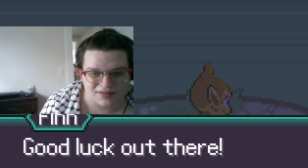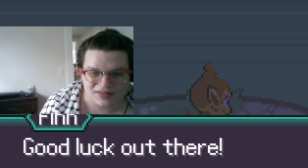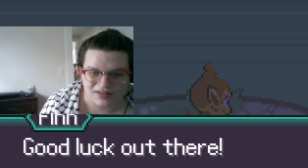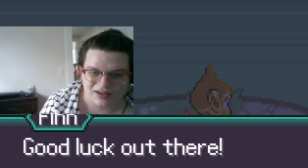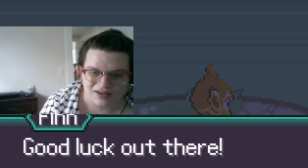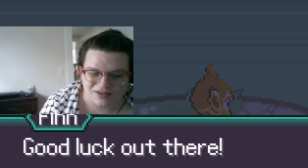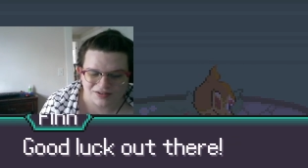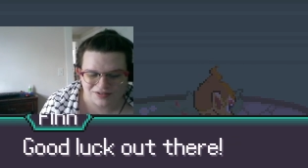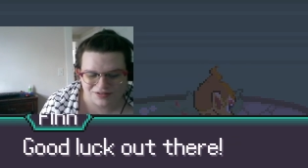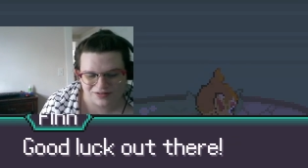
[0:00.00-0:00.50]

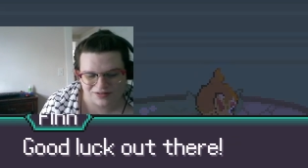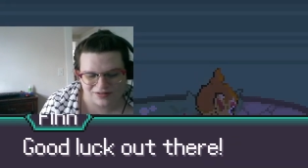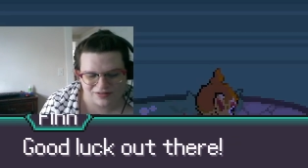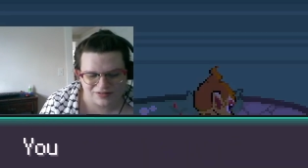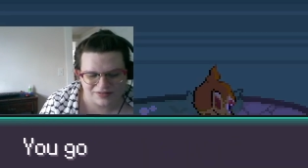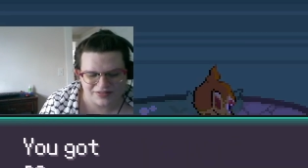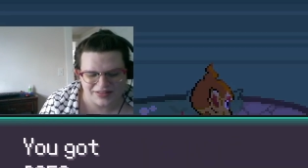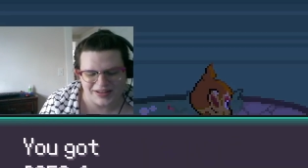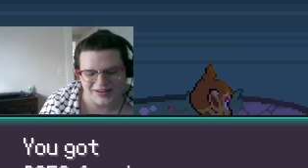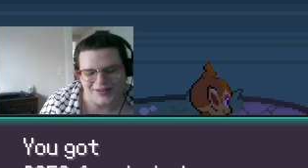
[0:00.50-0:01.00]
there.
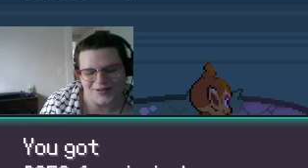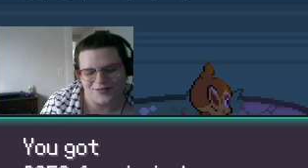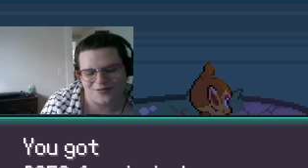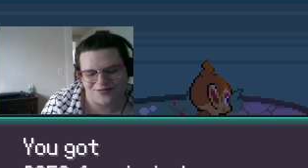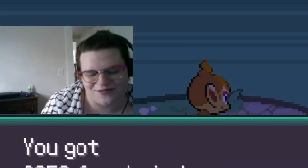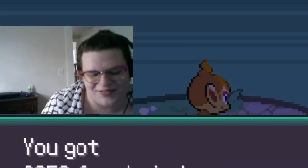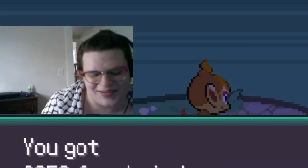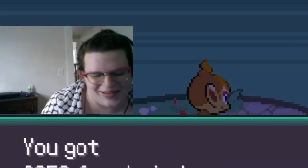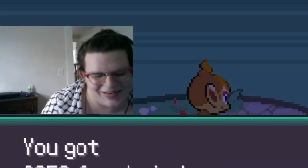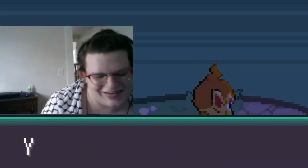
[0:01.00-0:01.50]
Thank you,
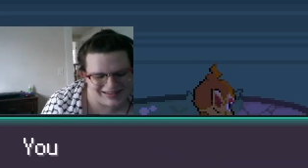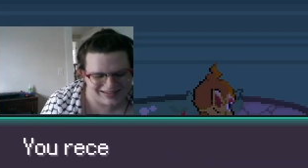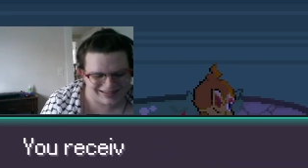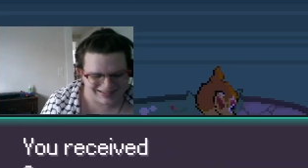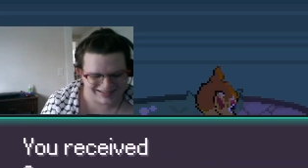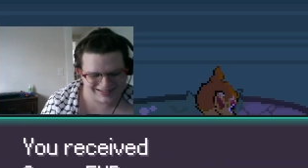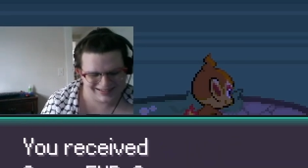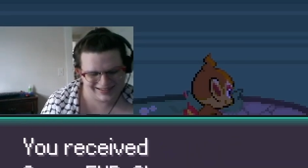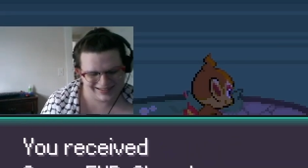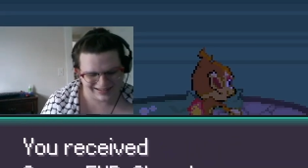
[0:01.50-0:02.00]
Finn.
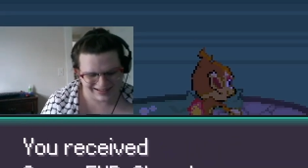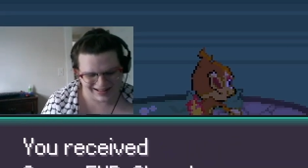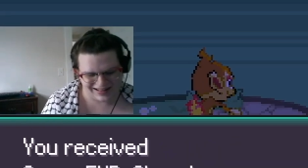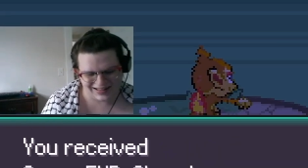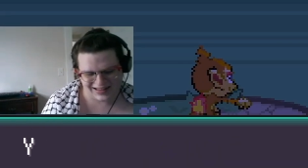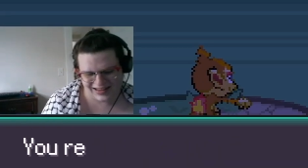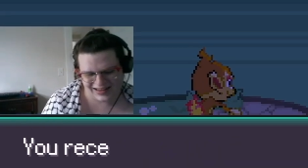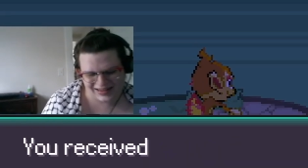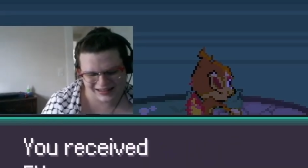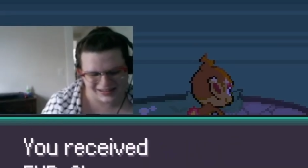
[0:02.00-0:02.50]
I
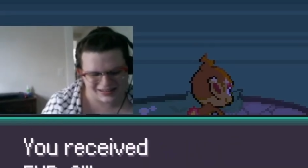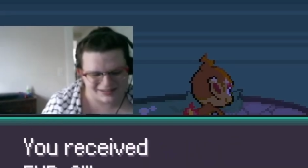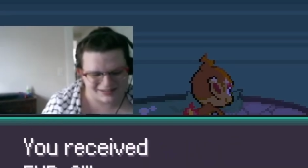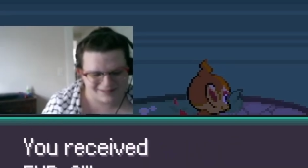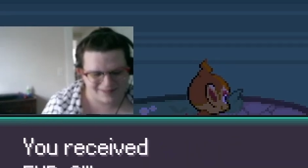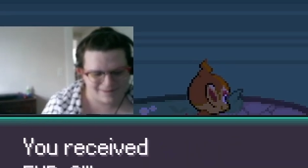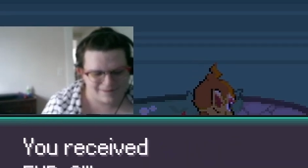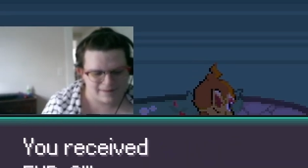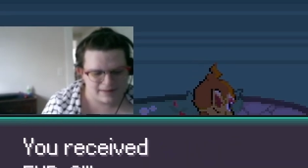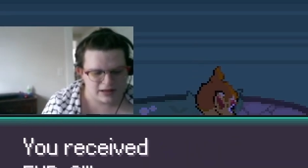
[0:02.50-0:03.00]
like you.
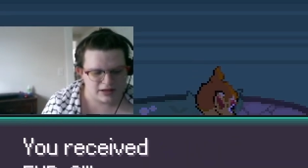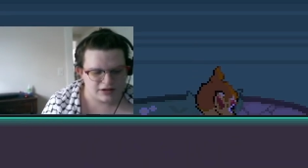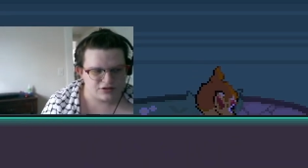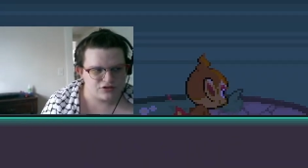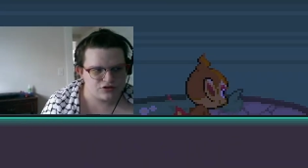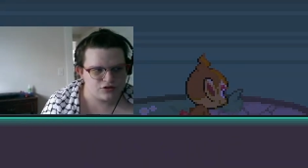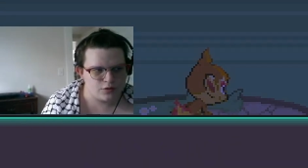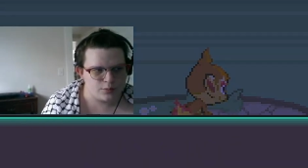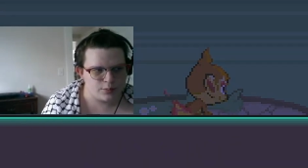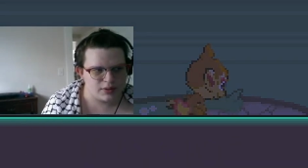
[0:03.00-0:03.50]

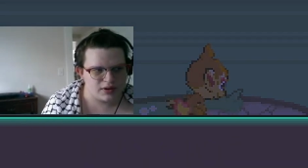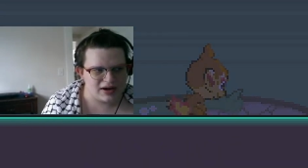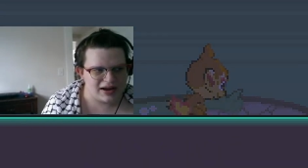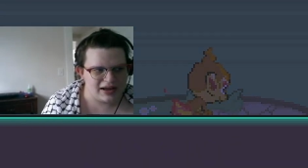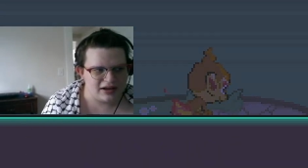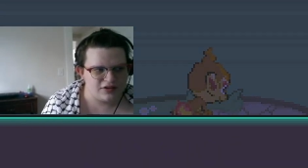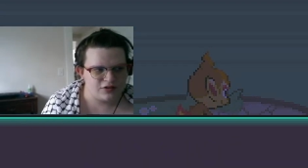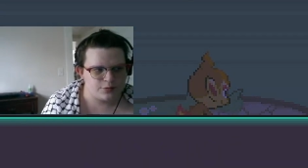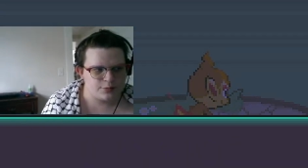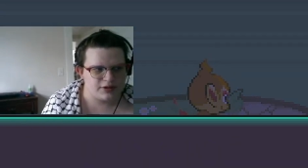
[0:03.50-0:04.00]
Super
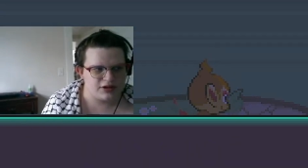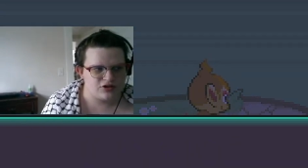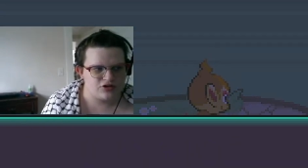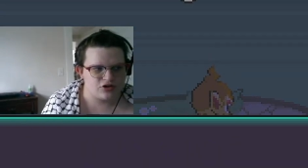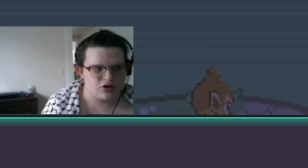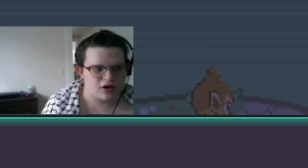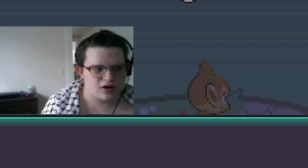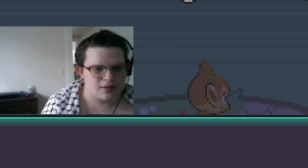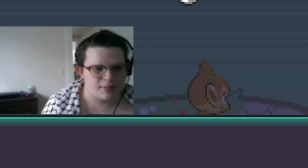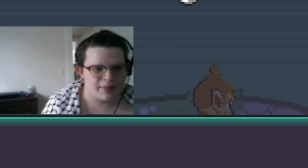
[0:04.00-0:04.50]
XP
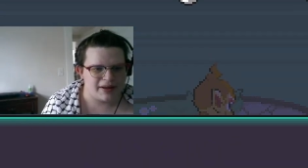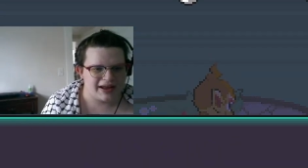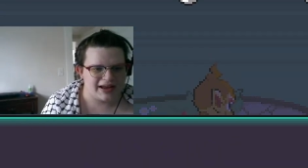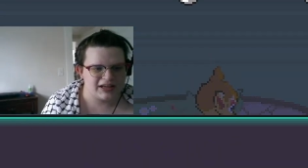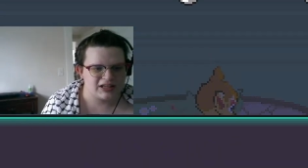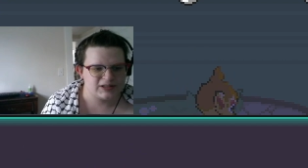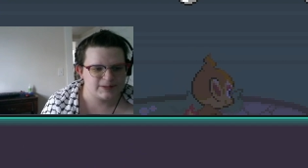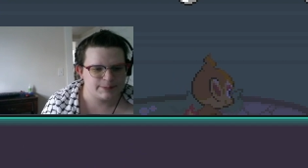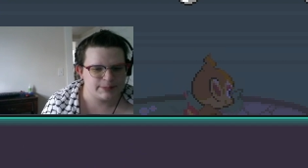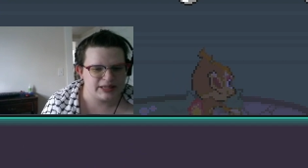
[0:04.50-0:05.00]
Charm,
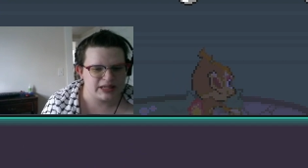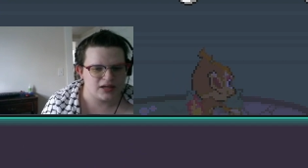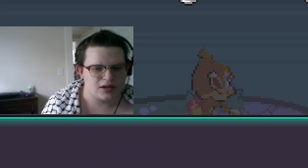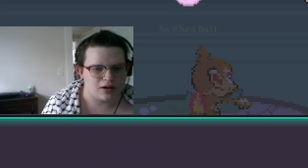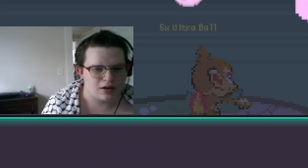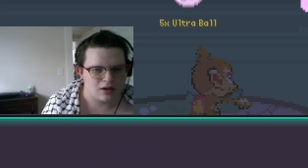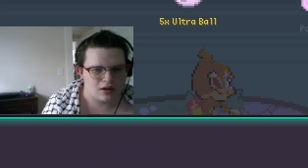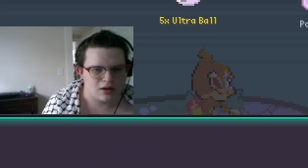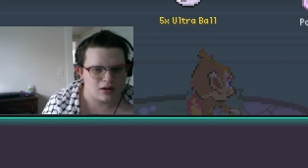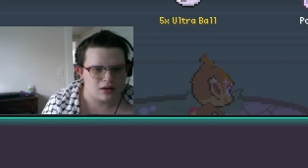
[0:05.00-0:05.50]
XP
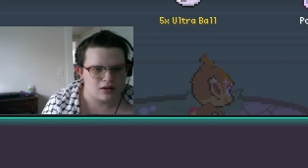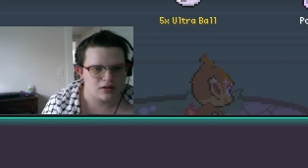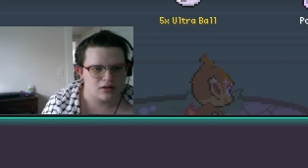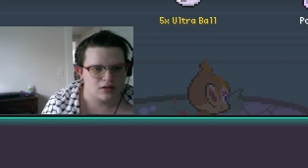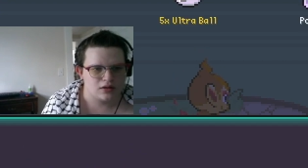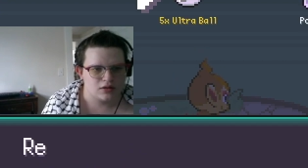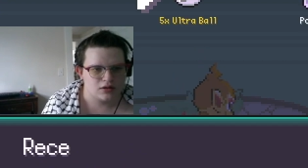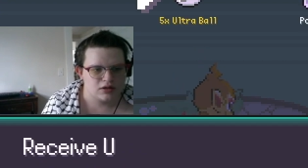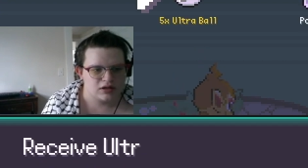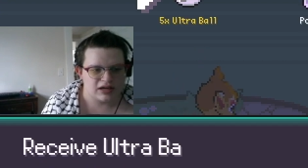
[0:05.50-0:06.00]
All.
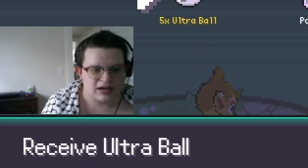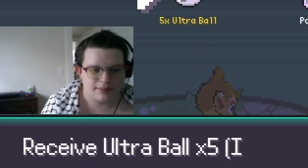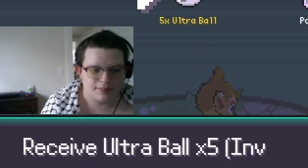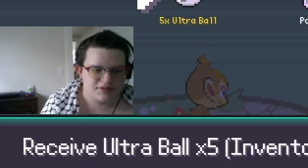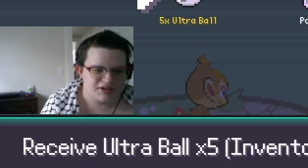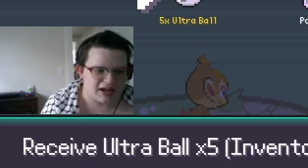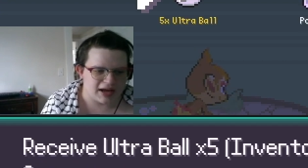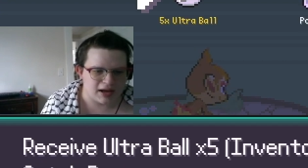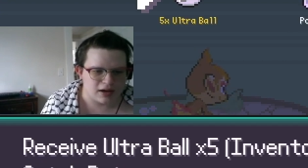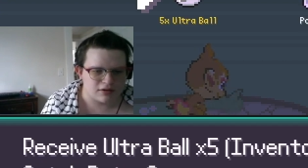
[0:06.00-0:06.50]
I'm
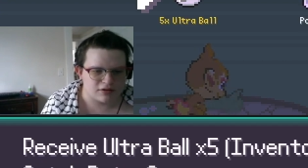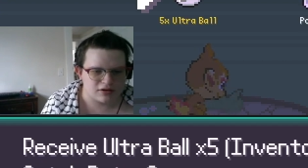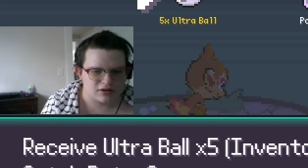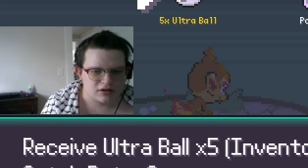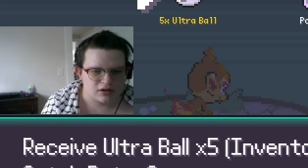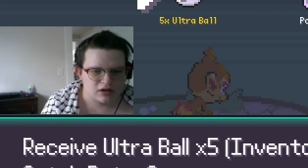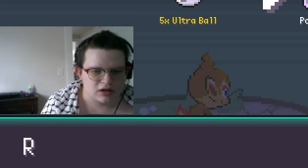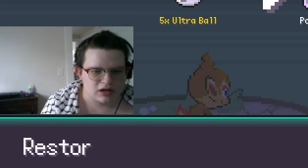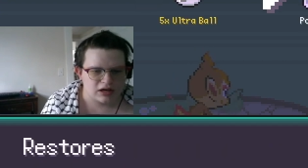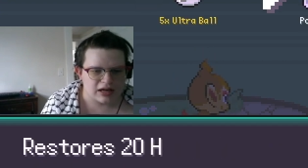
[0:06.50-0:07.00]
down.
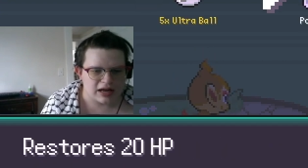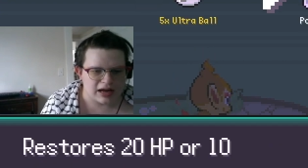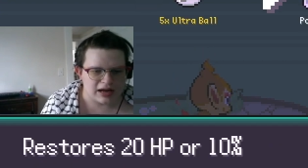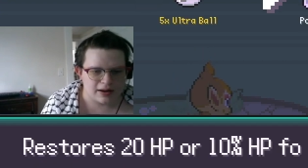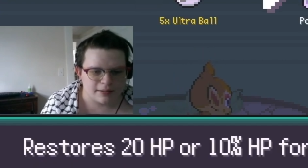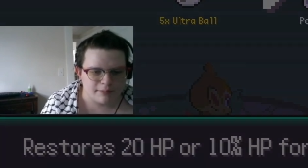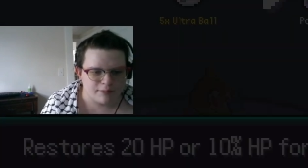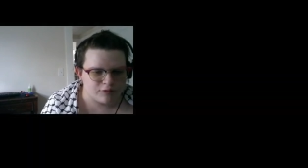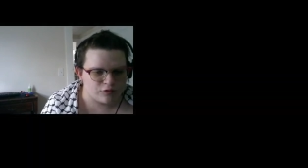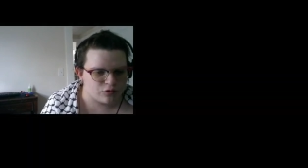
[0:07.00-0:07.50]
I
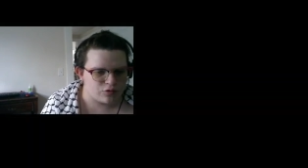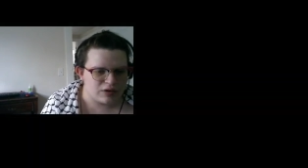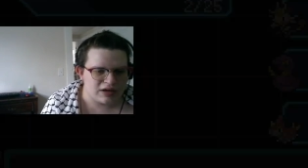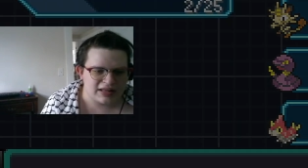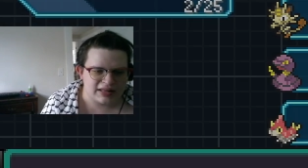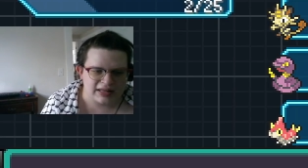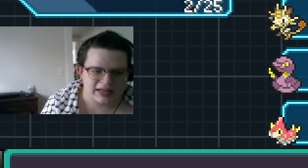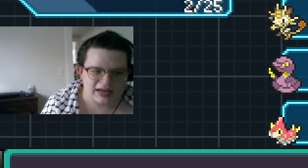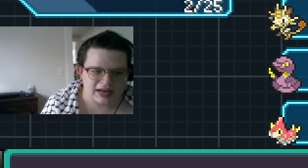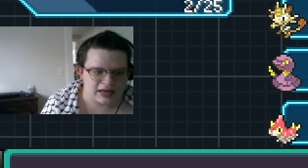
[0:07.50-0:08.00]

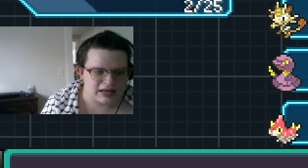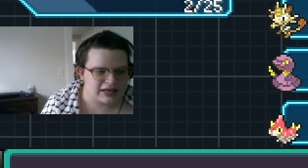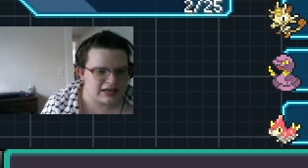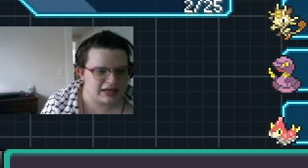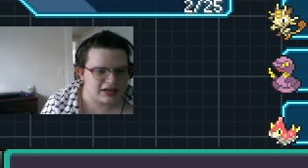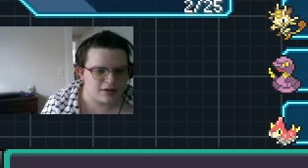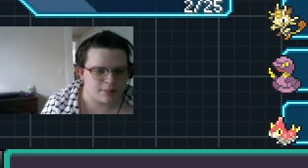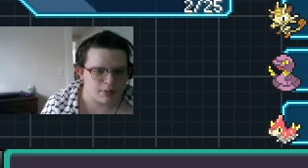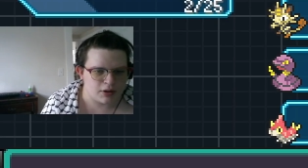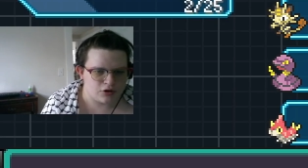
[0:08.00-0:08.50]
need
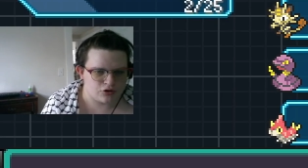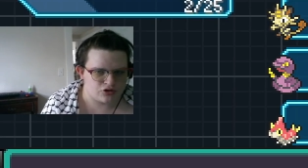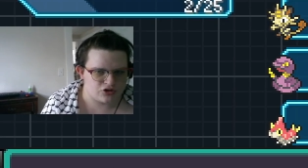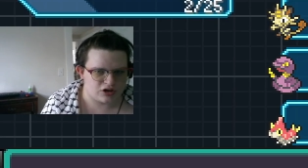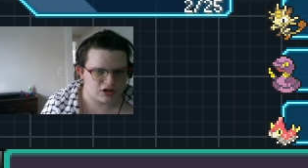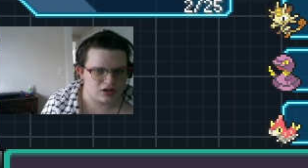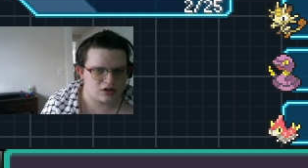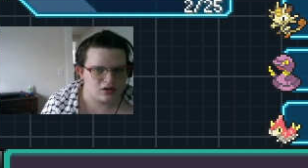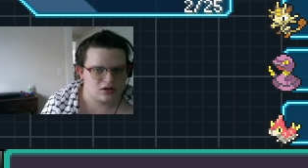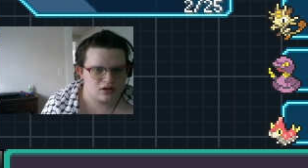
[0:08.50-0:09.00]
a potion